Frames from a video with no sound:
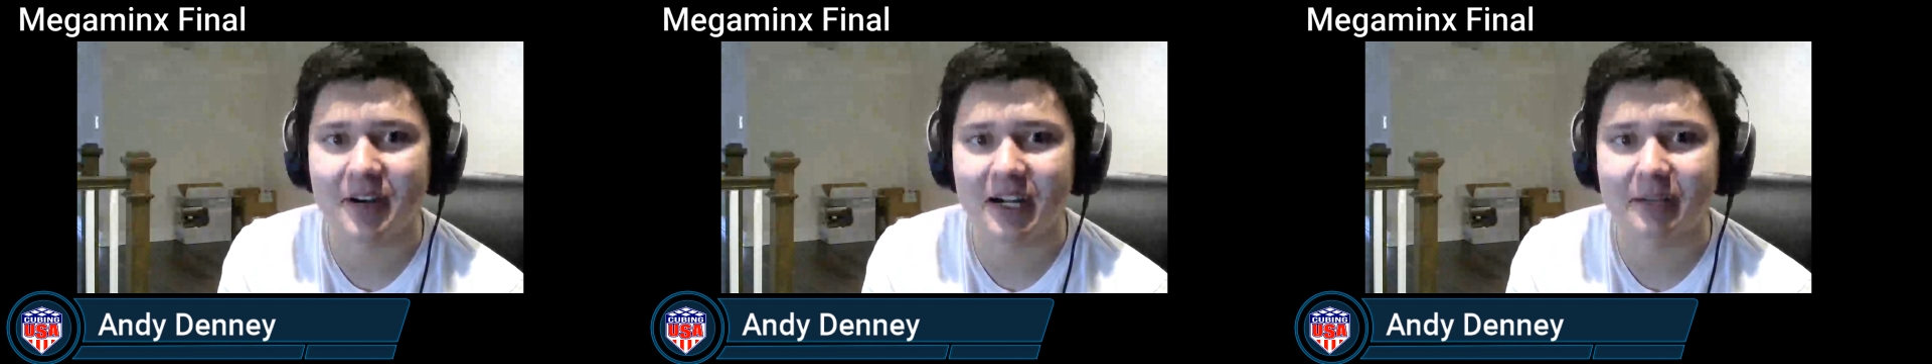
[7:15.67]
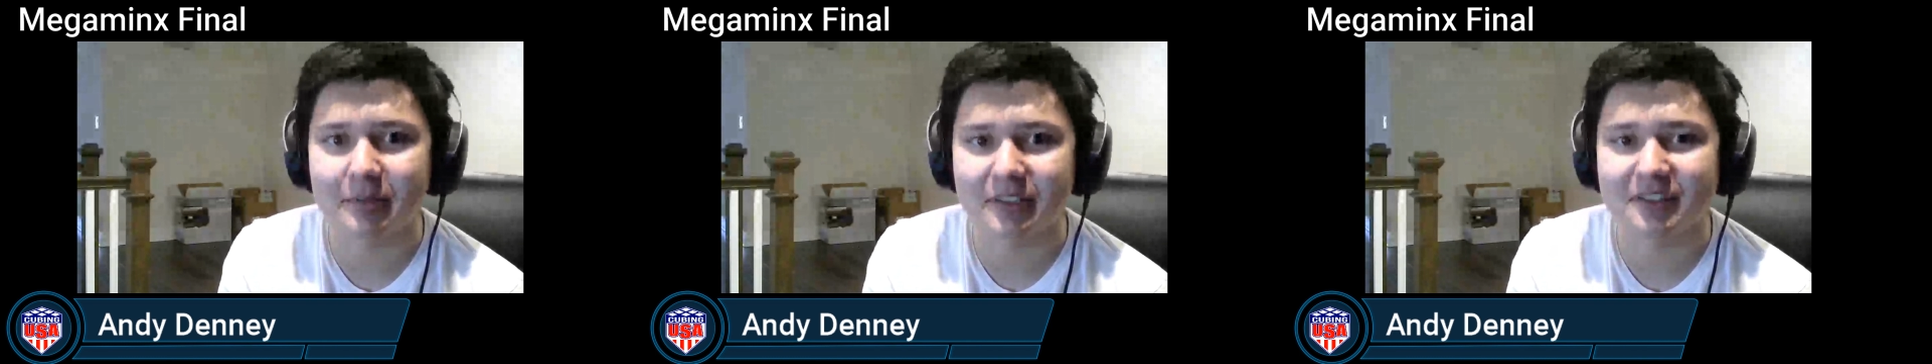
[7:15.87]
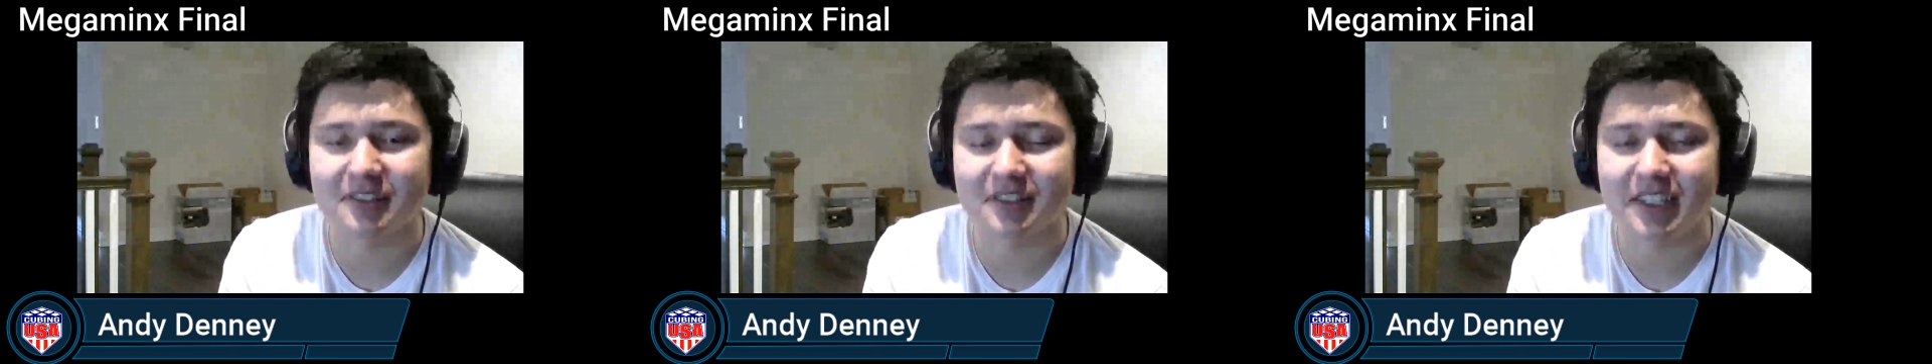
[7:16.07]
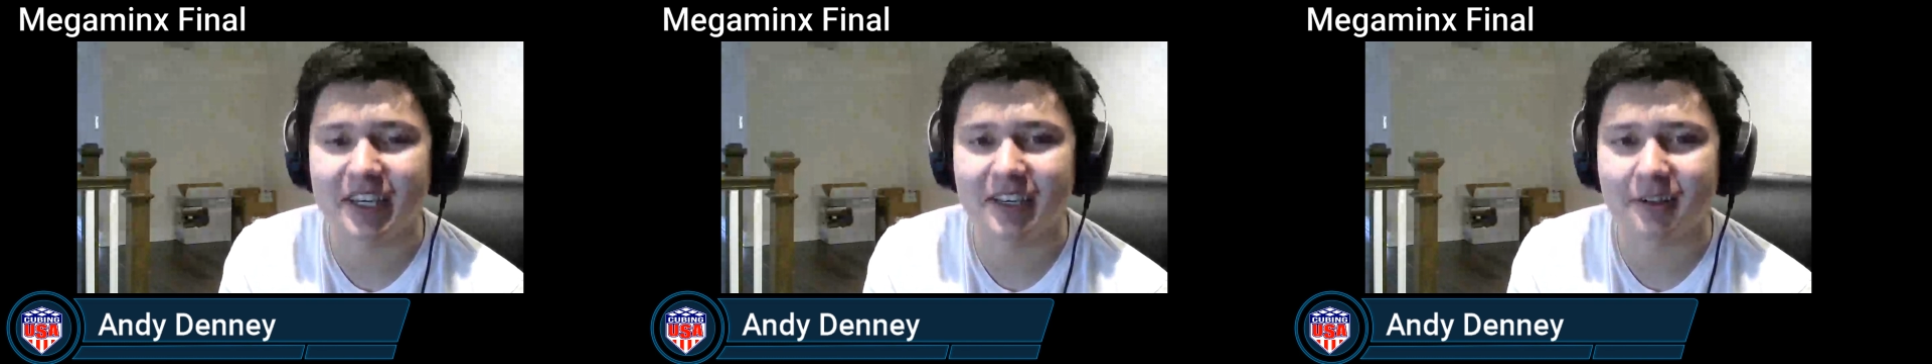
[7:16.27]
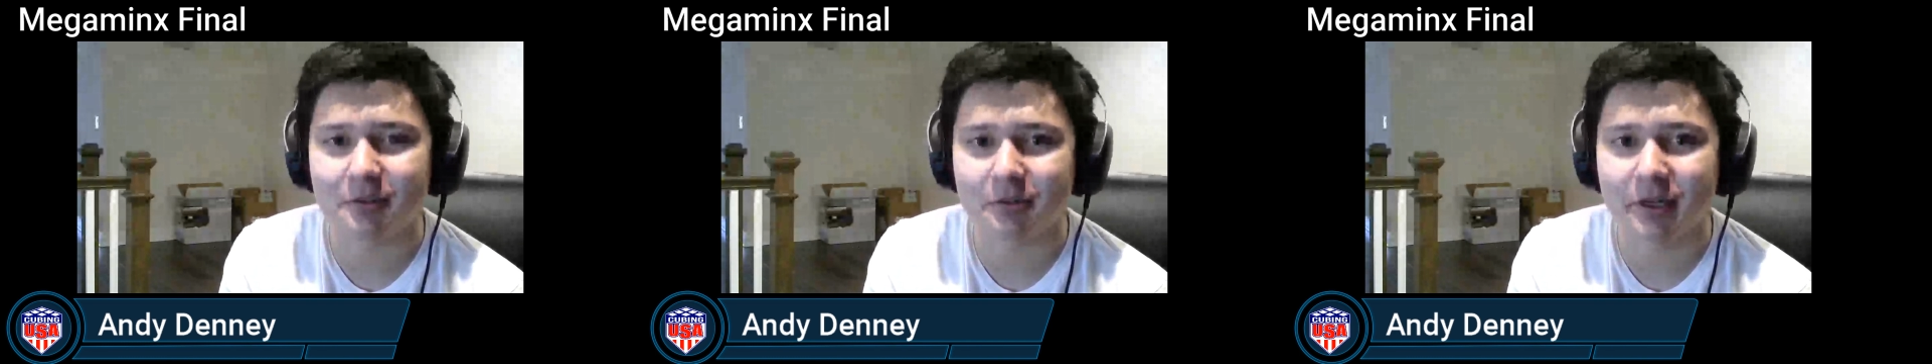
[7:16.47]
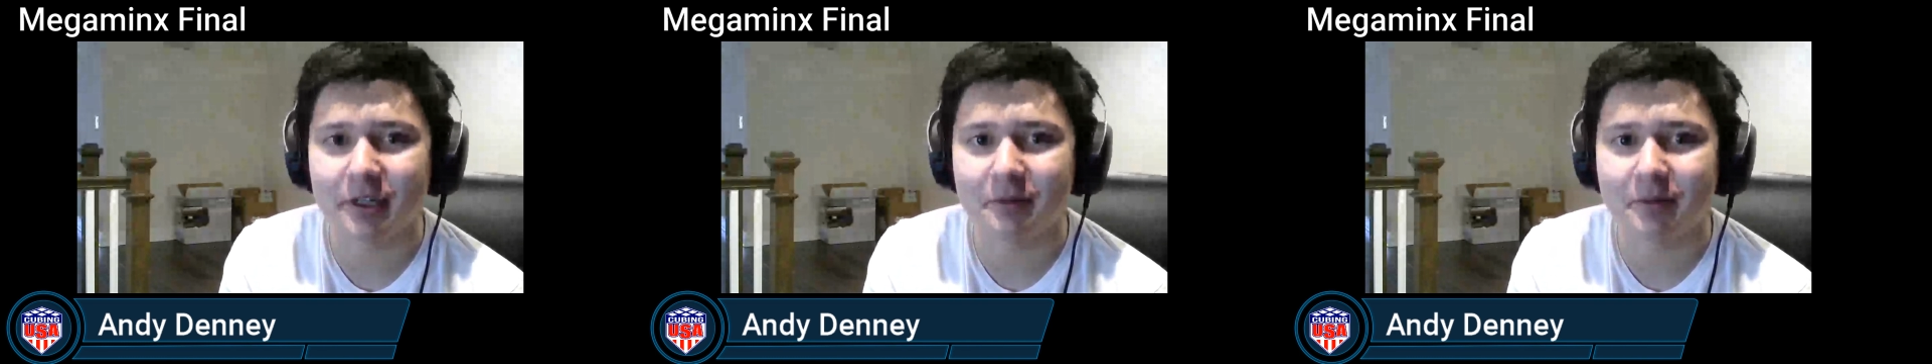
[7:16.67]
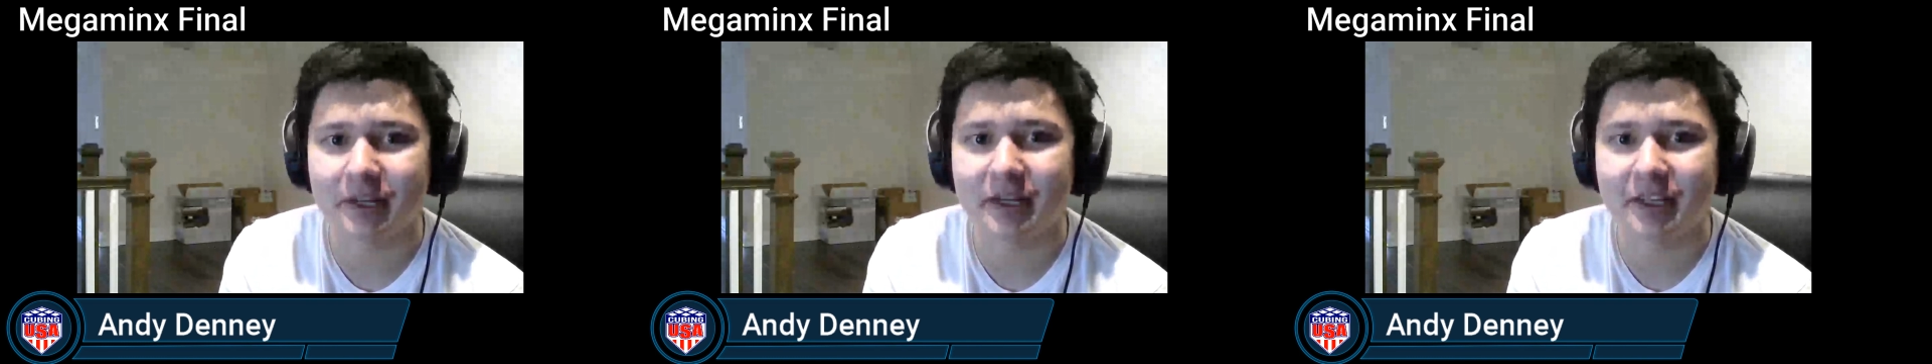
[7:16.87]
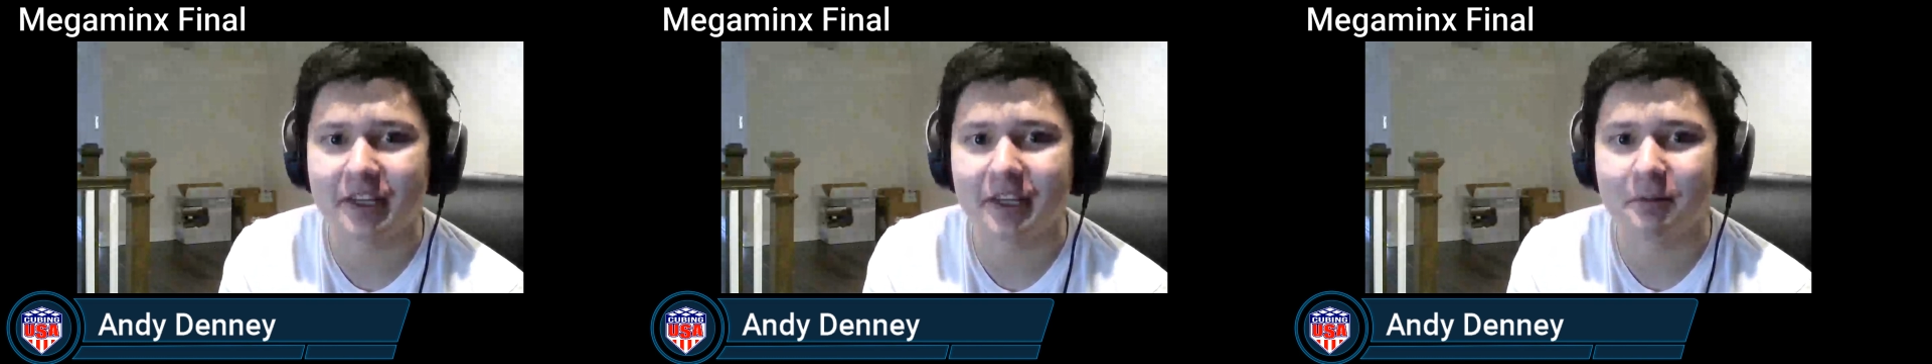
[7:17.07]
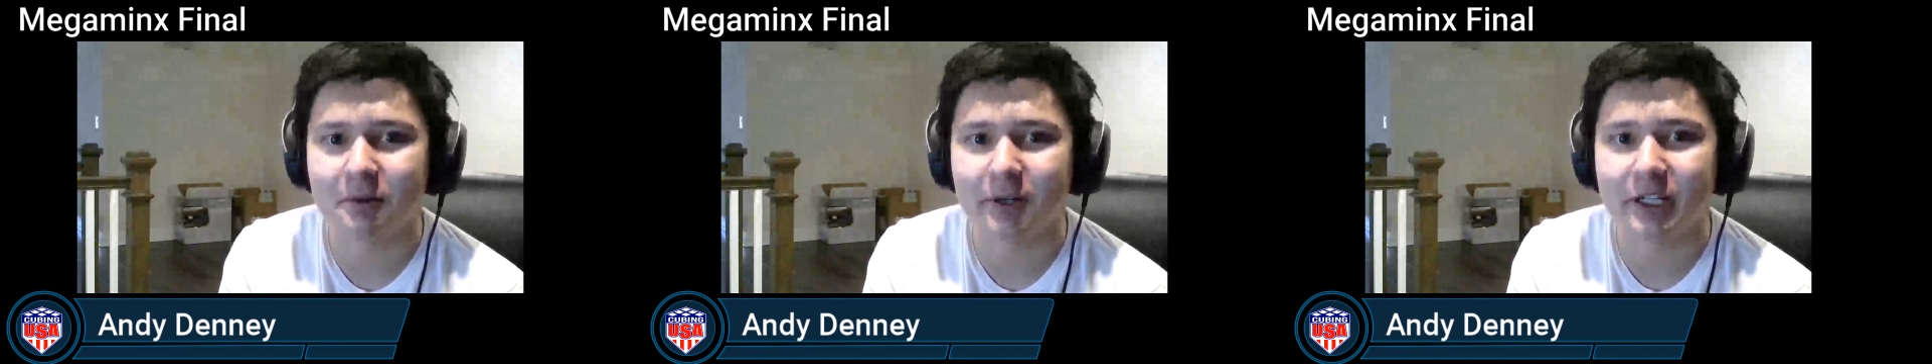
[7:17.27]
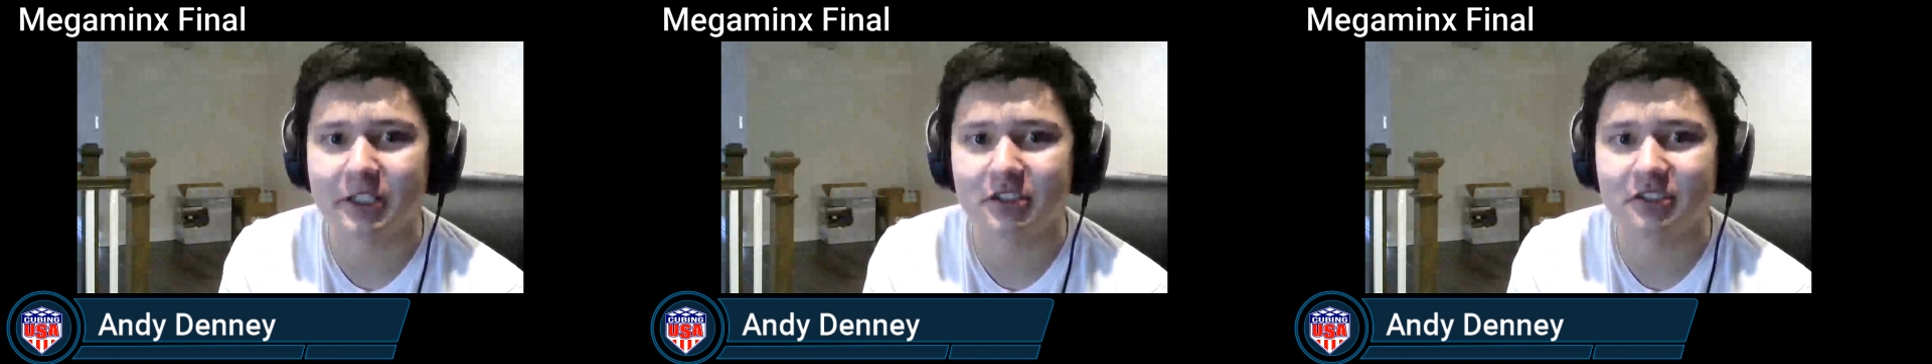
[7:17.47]
I recently had a great awakening
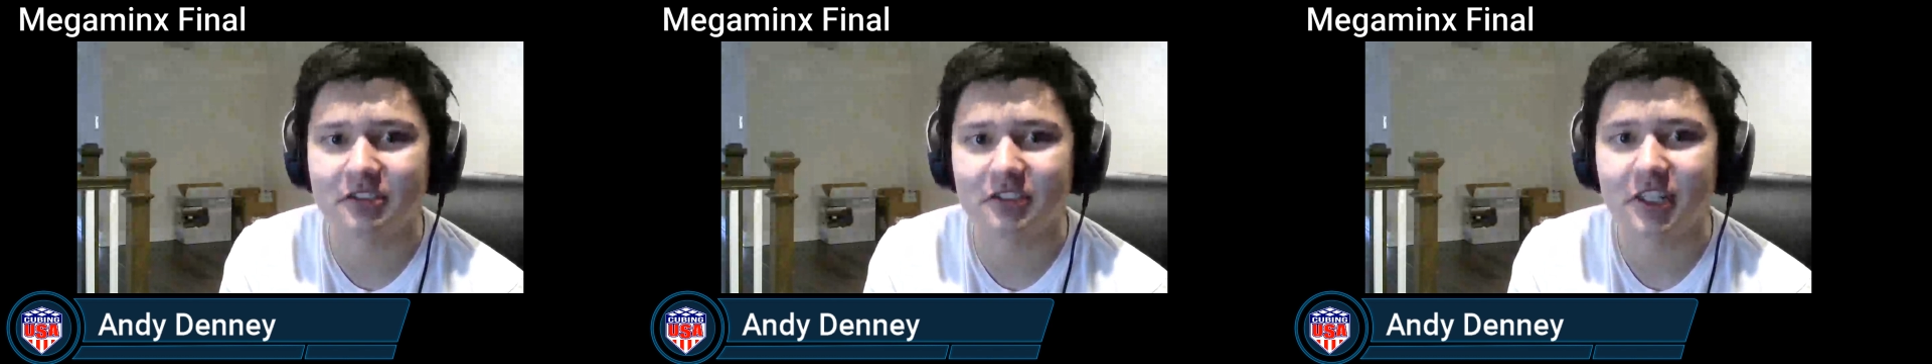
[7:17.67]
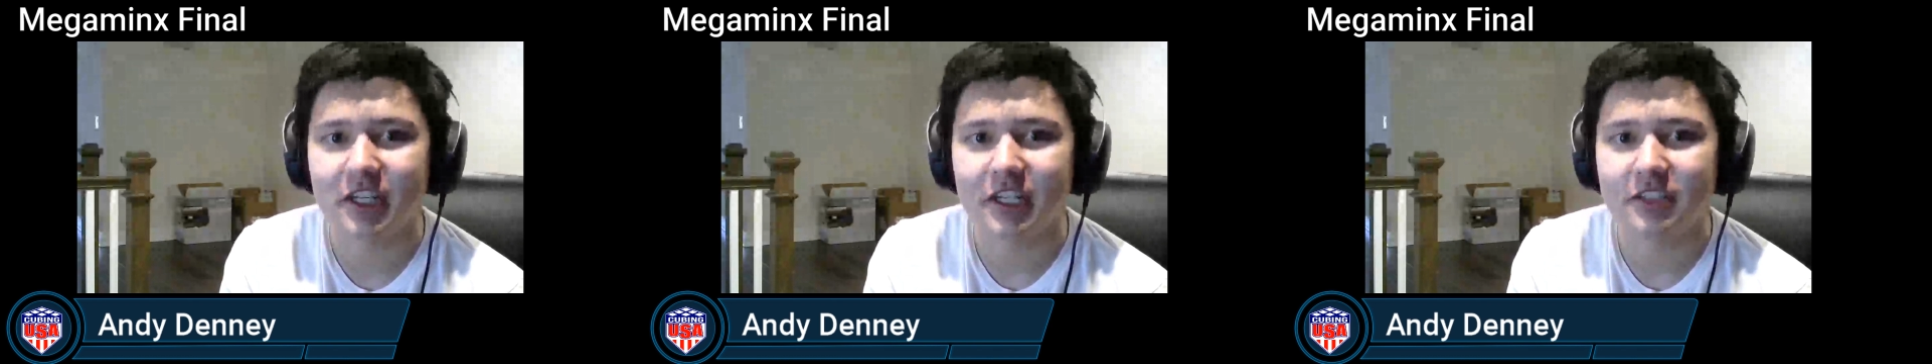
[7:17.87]
where I just